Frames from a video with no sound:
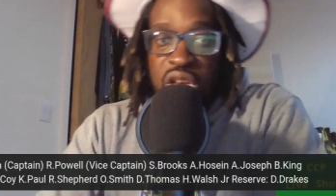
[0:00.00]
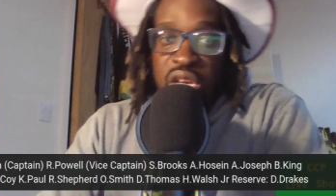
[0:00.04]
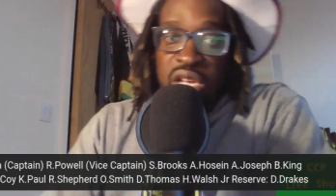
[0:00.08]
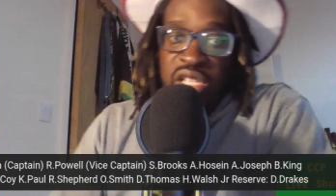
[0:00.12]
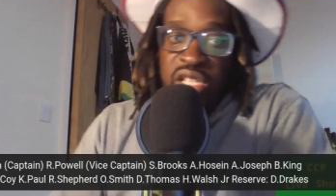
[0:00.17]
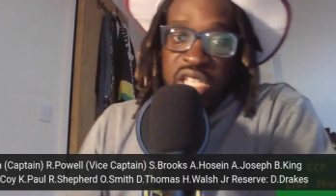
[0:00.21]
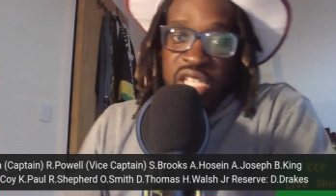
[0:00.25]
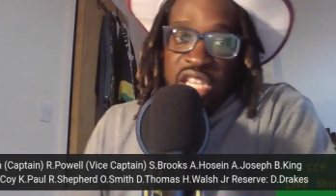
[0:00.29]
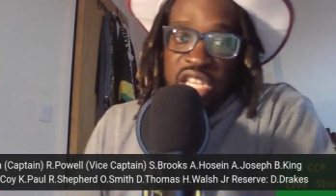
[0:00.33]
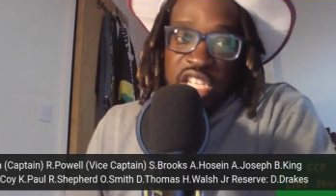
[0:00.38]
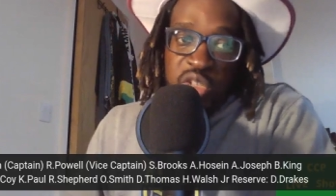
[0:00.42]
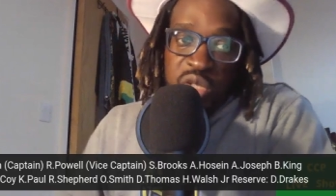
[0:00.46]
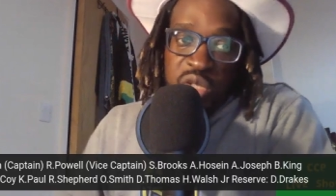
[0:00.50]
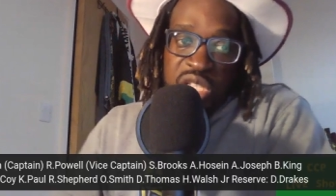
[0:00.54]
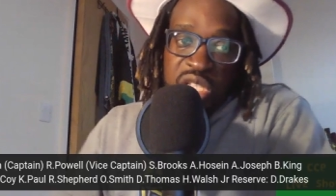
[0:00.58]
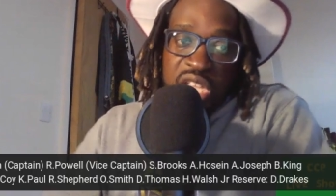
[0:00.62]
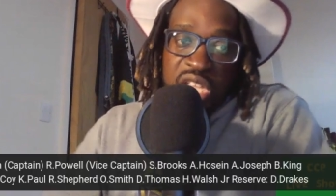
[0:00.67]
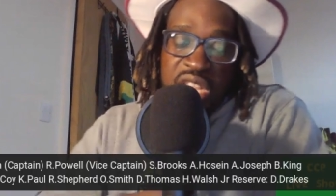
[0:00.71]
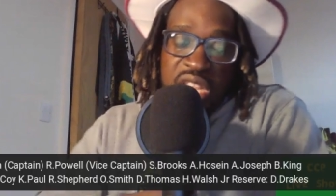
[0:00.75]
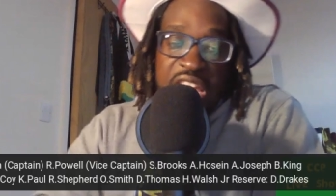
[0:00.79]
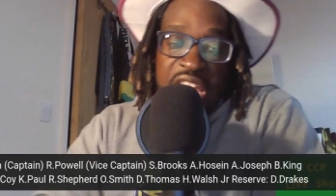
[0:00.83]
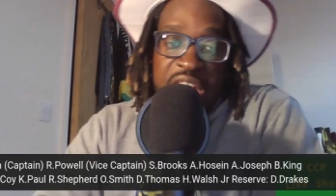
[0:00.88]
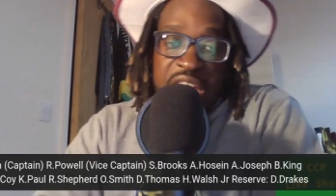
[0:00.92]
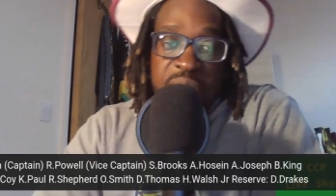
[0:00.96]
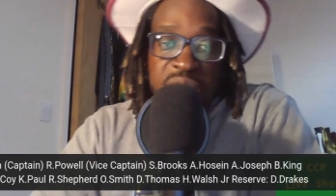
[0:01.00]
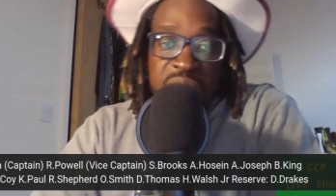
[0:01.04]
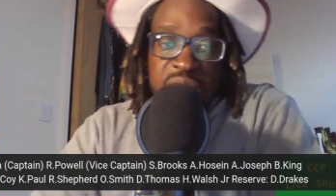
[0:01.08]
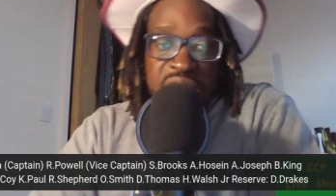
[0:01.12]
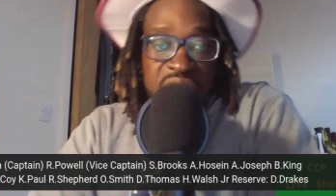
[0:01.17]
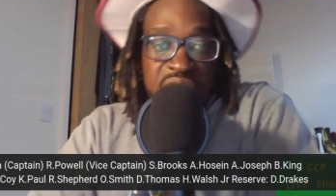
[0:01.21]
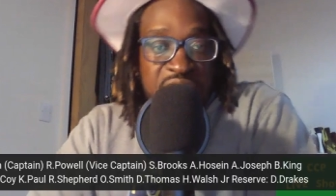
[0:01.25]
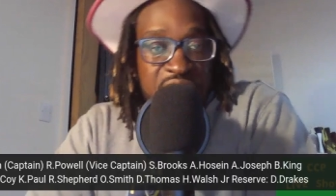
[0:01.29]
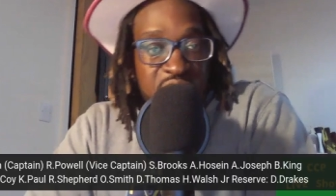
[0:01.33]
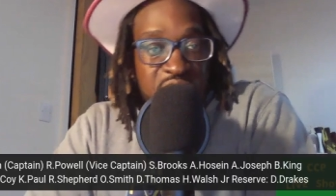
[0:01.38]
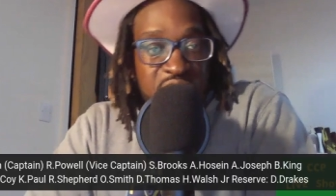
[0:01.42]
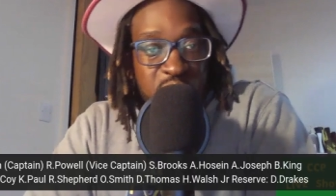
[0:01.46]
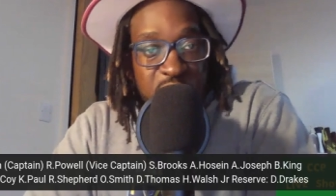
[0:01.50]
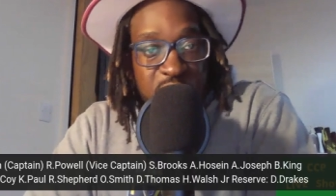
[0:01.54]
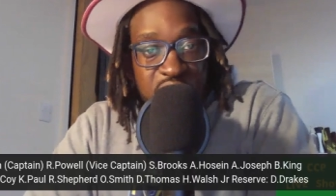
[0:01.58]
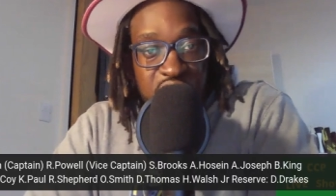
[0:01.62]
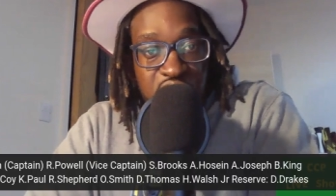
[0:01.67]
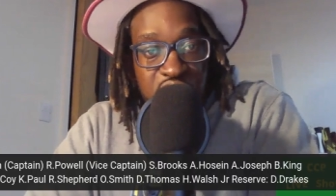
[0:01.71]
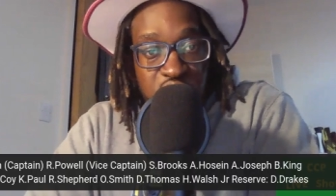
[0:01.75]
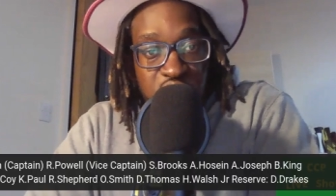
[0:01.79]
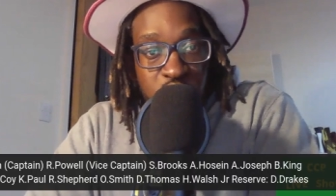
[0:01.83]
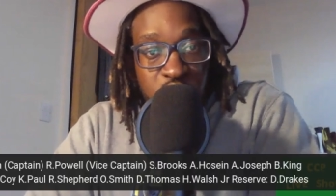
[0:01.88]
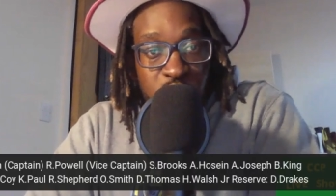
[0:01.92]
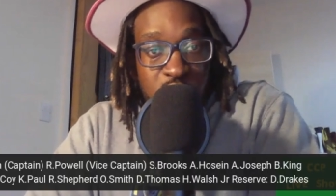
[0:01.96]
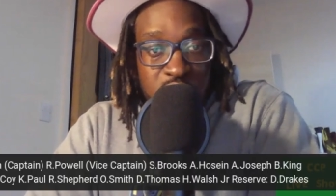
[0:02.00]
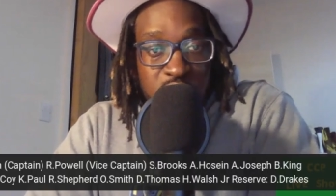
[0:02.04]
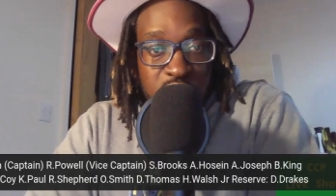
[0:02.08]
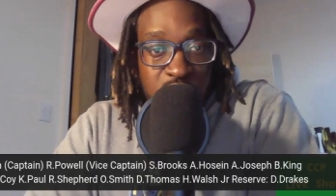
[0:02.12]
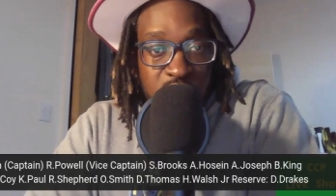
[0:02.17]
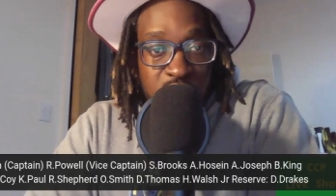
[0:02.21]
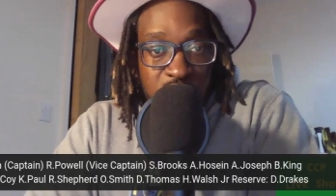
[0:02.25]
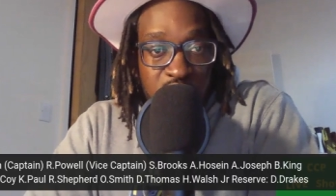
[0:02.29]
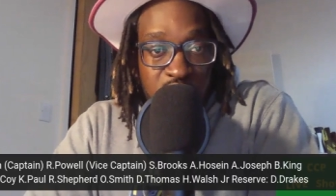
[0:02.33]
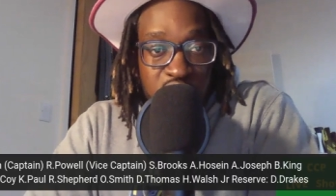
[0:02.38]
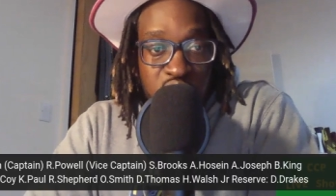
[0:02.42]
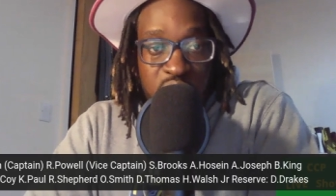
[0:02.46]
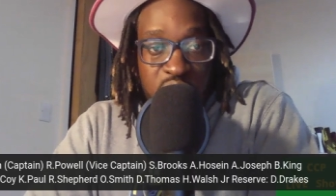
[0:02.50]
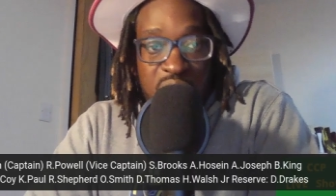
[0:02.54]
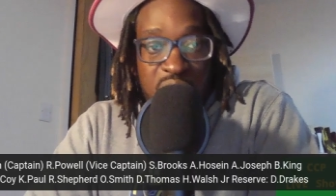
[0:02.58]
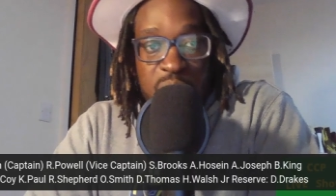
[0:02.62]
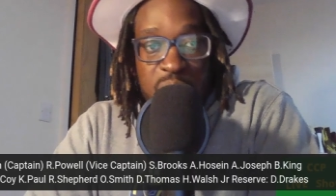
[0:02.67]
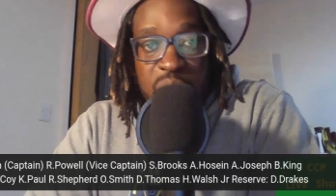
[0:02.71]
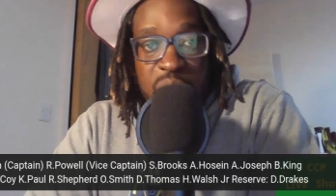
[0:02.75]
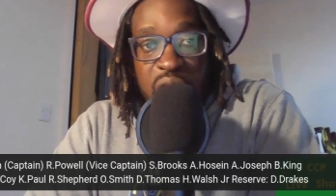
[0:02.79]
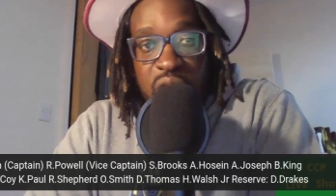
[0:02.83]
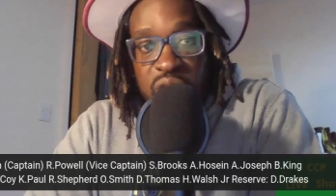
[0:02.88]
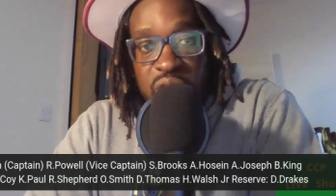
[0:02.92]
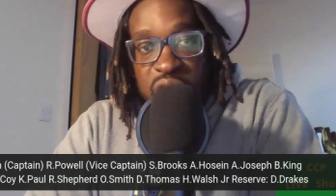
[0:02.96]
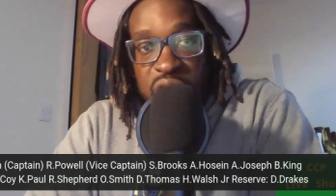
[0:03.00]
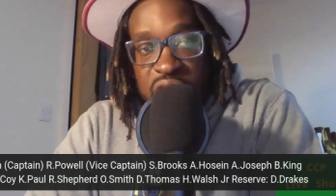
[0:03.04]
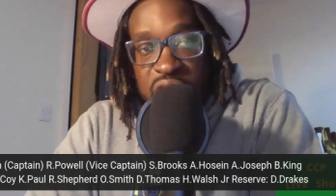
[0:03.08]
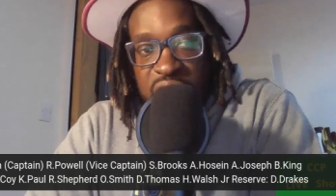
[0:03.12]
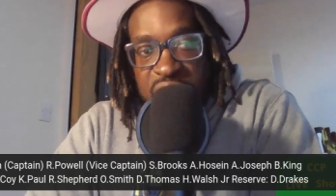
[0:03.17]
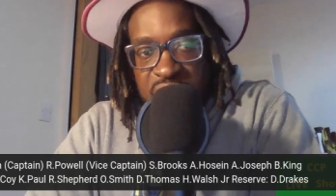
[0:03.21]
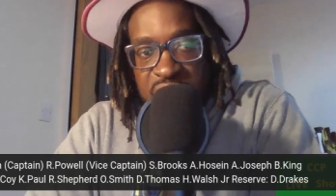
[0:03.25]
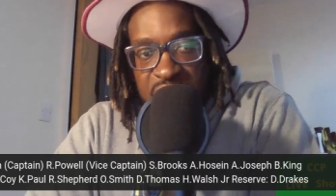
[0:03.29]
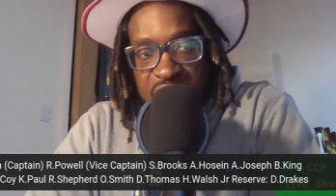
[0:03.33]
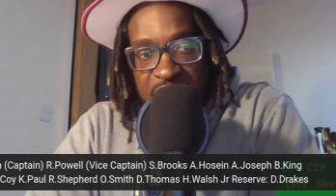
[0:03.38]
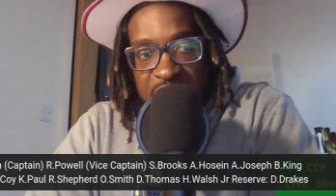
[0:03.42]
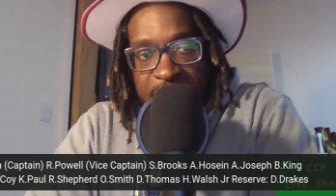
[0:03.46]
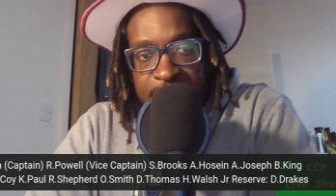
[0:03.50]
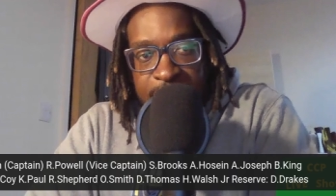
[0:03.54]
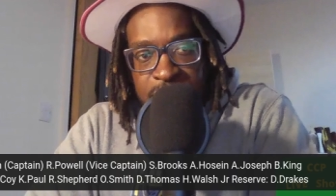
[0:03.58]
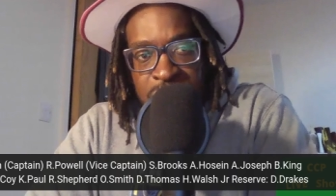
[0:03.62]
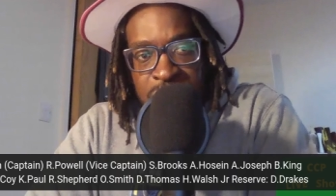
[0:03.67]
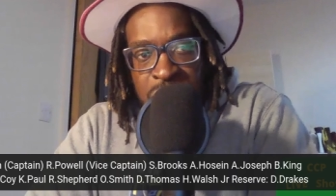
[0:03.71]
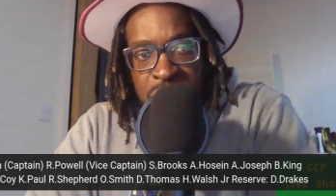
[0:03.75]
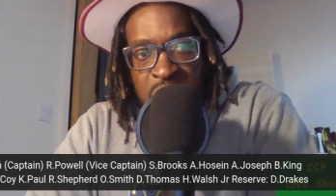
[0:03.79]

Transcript: So, this was the named T20 squad on the screen below. You should see it.